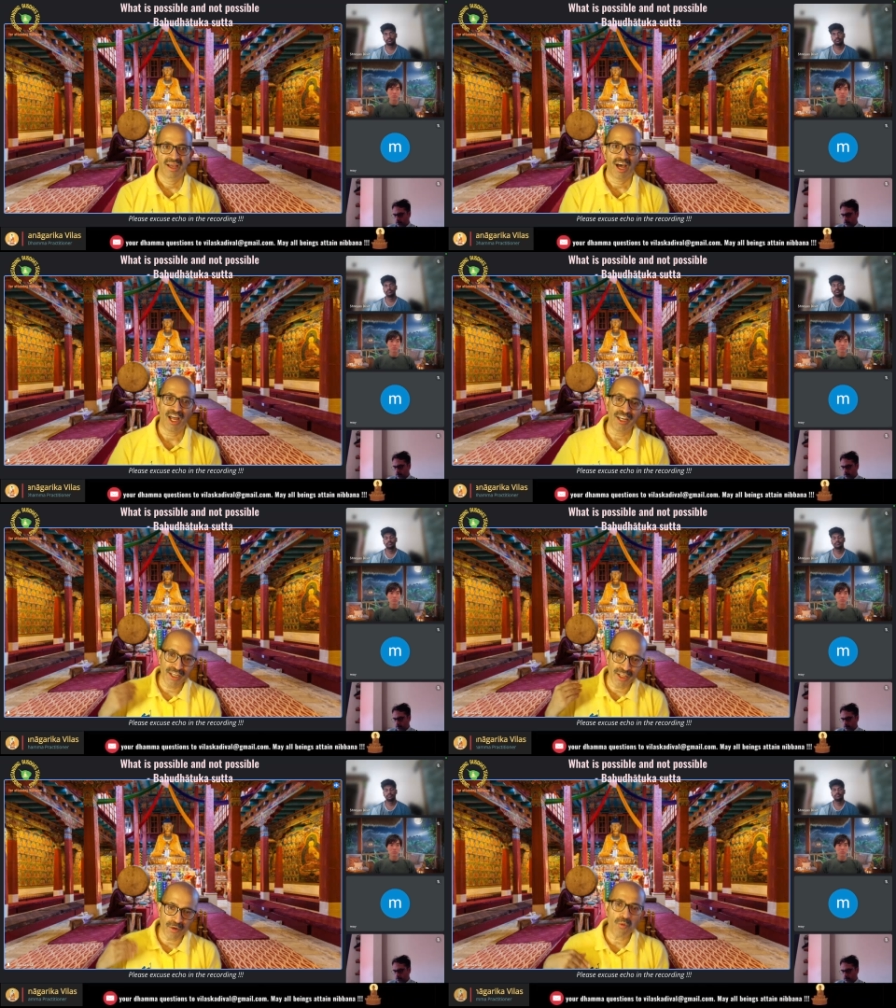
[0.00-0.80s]
A
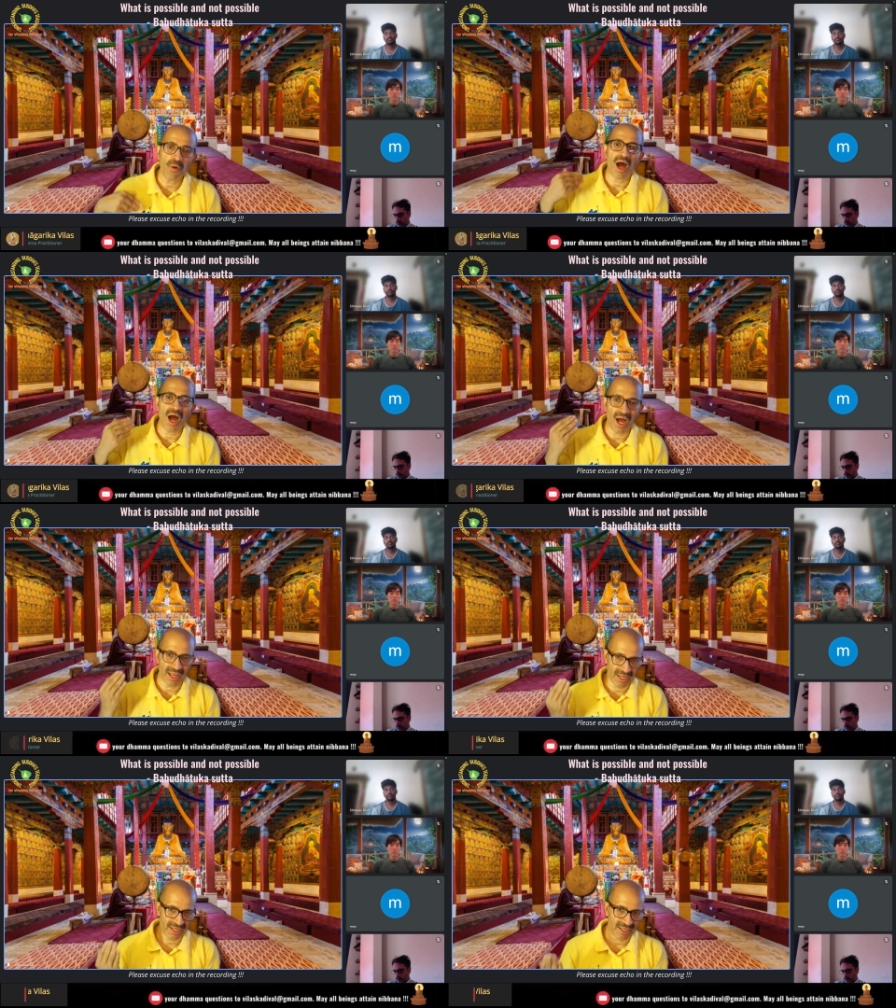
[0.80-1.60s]
new
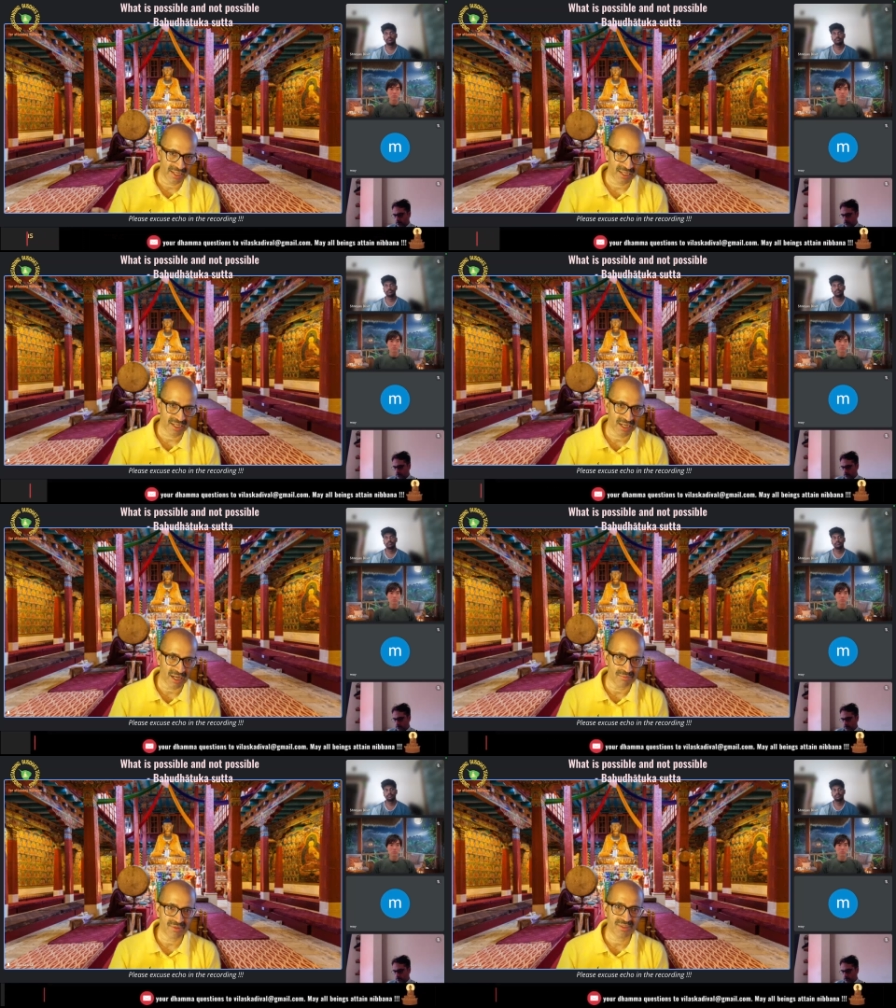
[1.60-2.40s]
eye
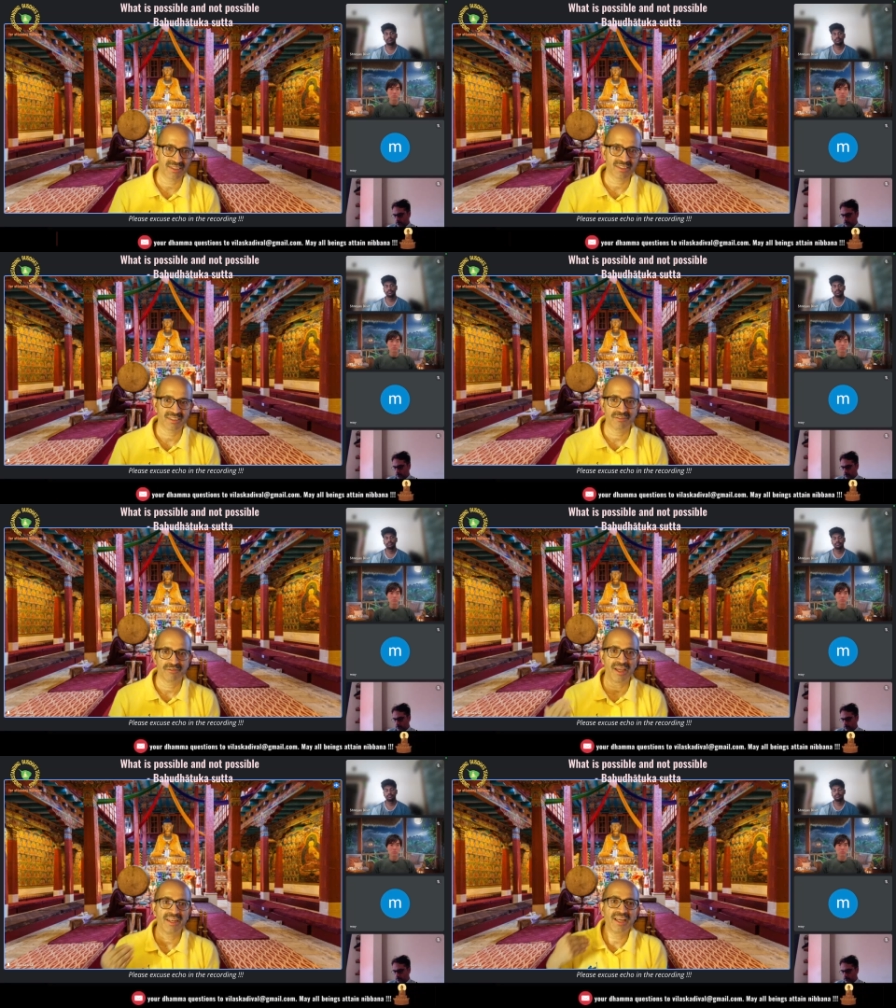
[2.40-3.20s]
comes
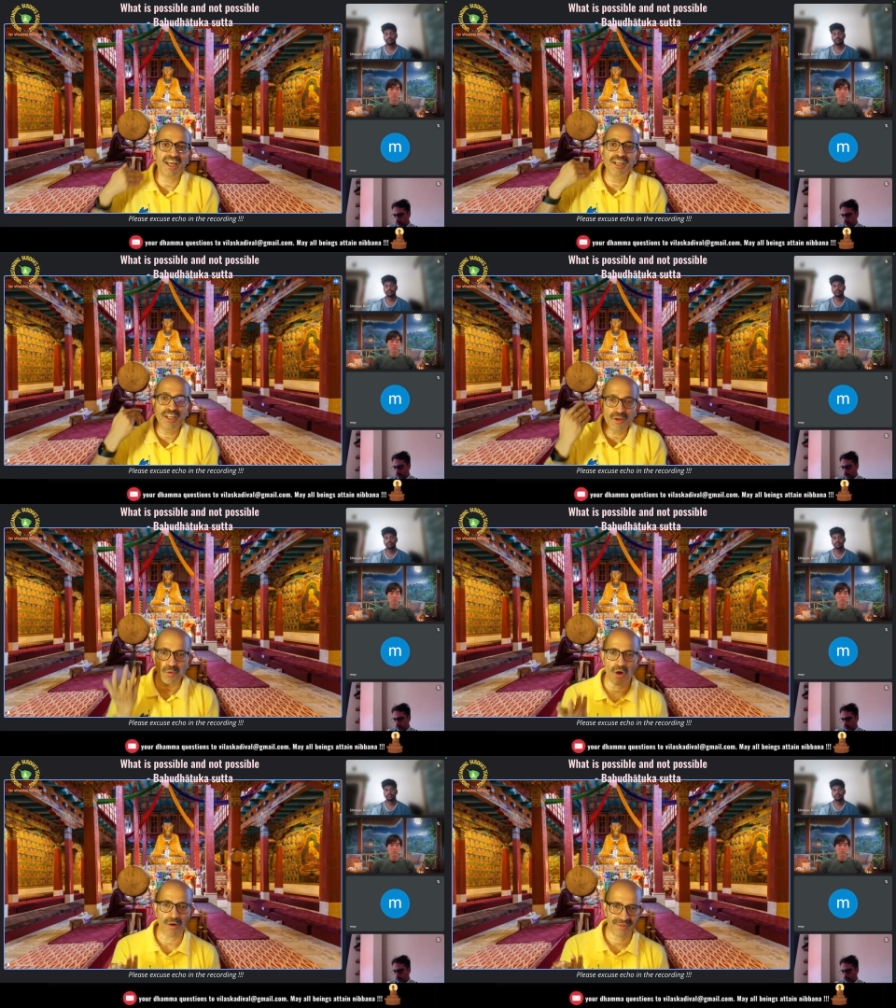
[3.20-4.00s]
when a new
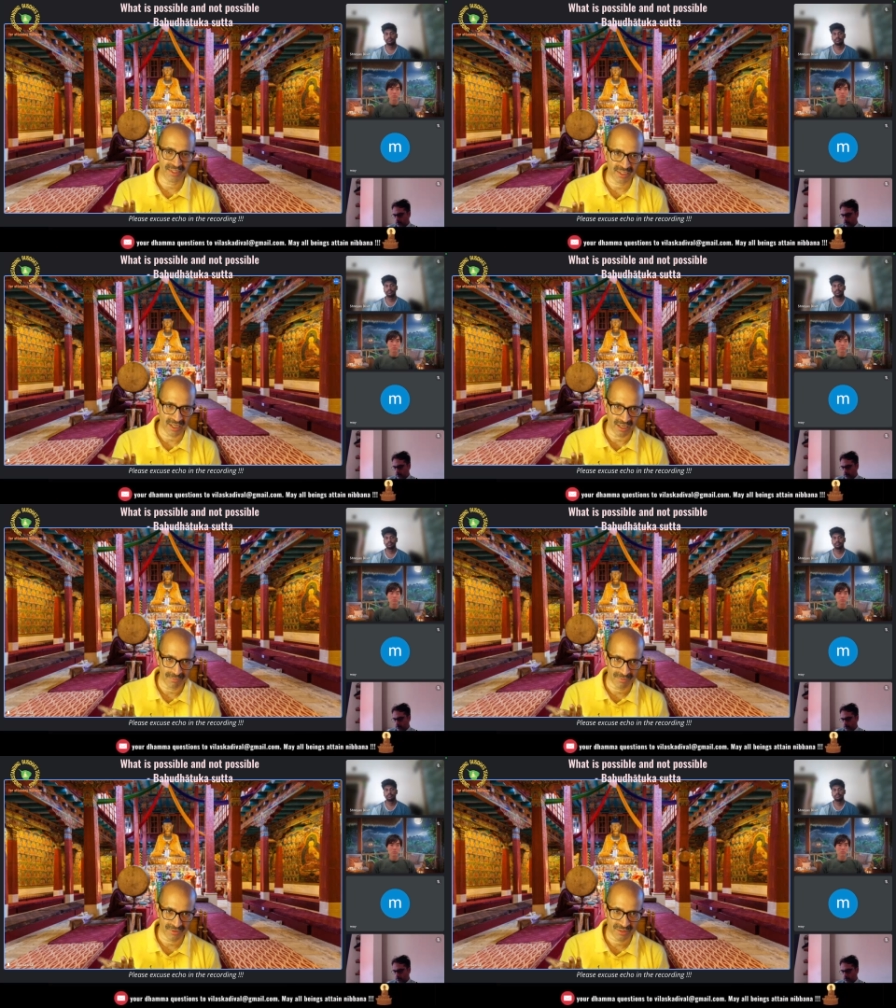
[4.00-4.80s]
object
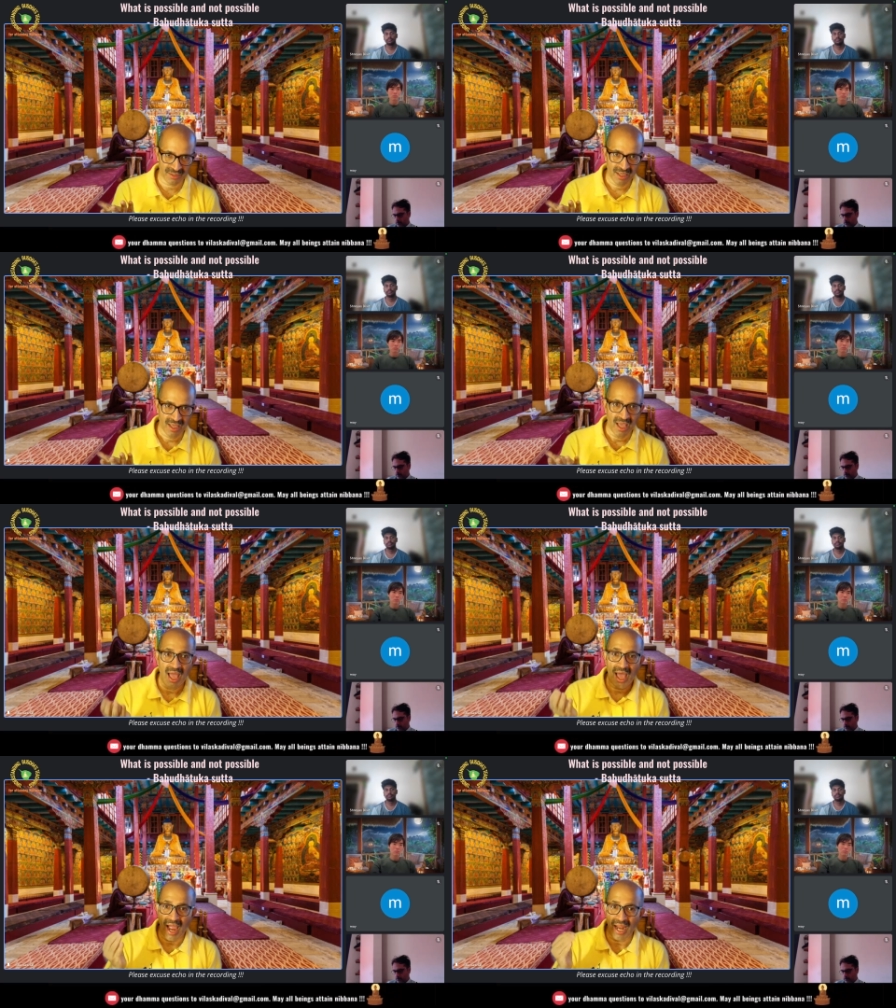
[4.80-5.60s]
comes,
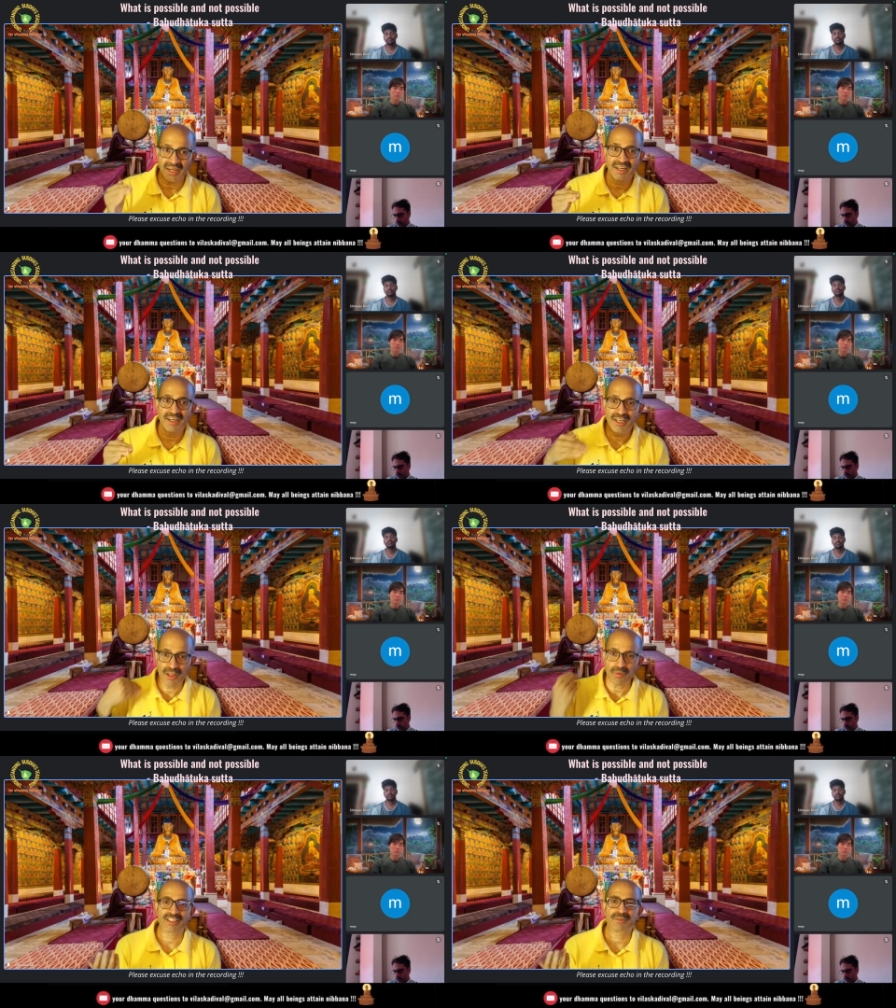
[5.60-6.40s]
and a
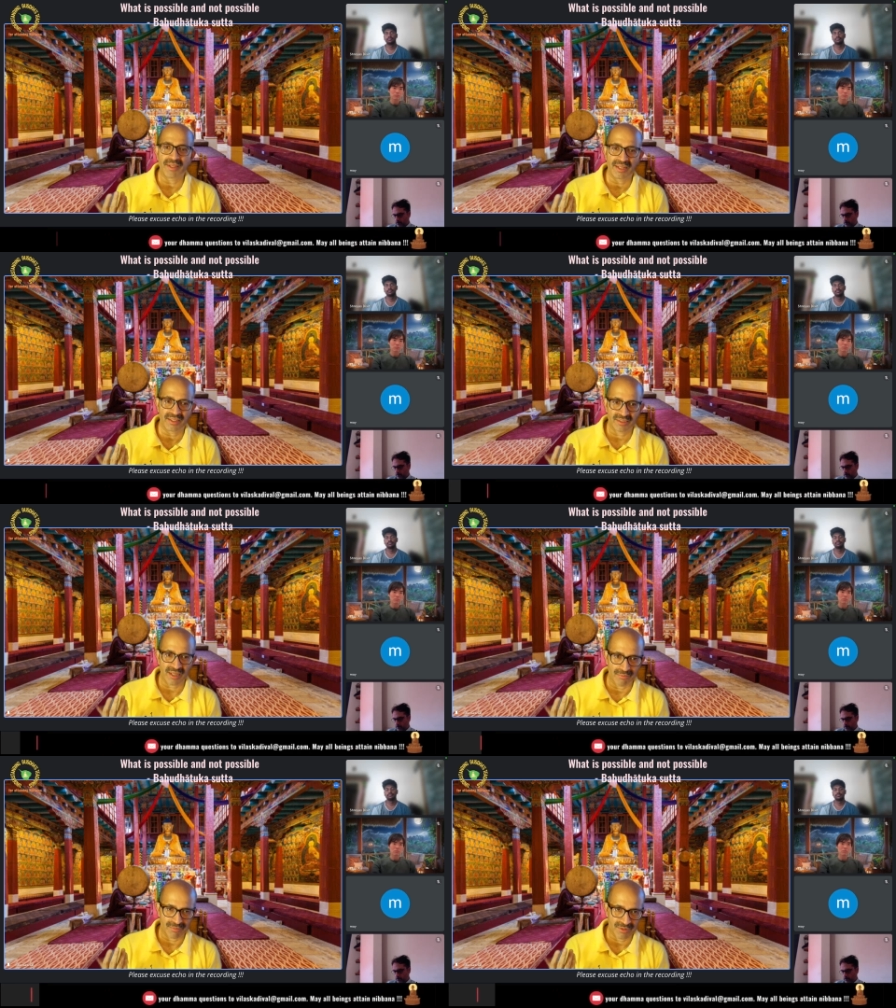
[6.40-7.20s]
new experience
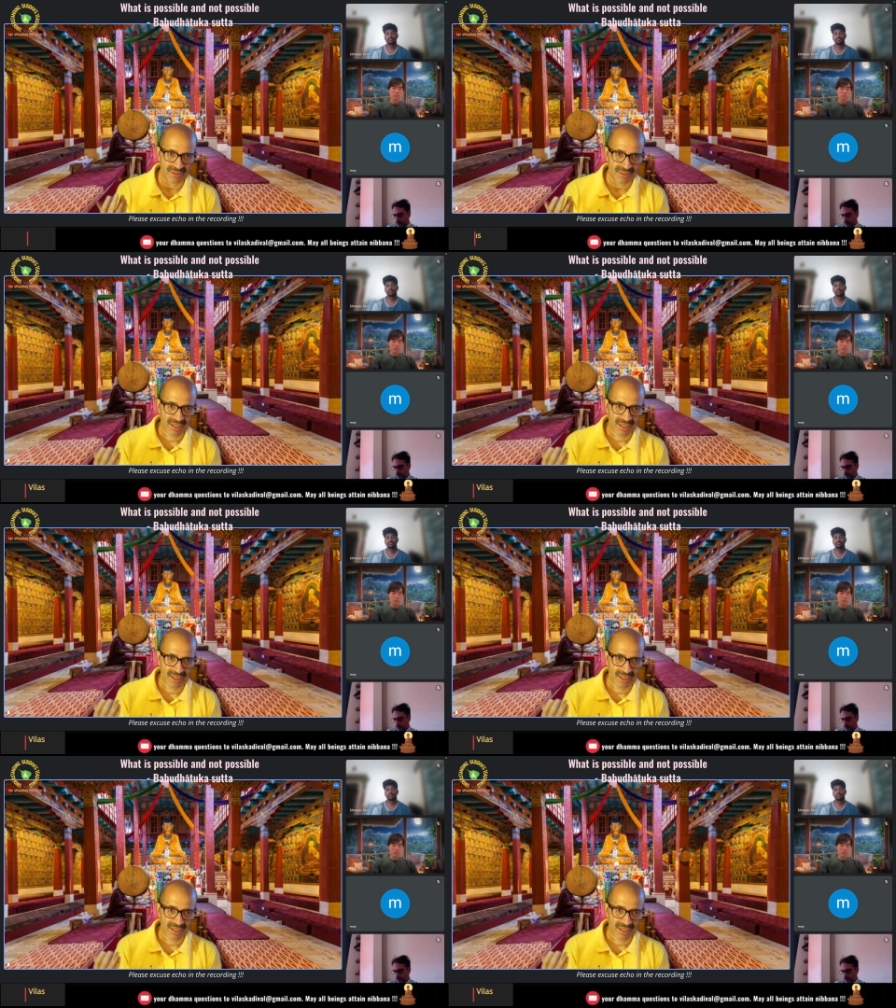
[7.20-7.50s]
comes,